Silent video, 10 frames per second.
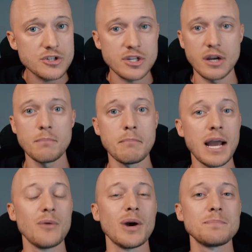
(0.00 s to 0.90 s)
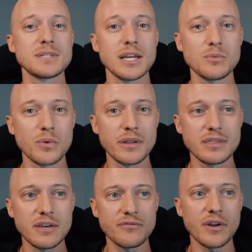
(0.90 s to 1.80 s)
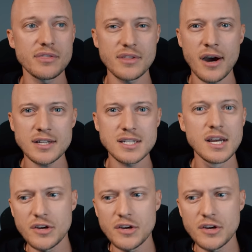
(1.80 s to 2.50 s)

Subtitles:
share my website with different thoughts.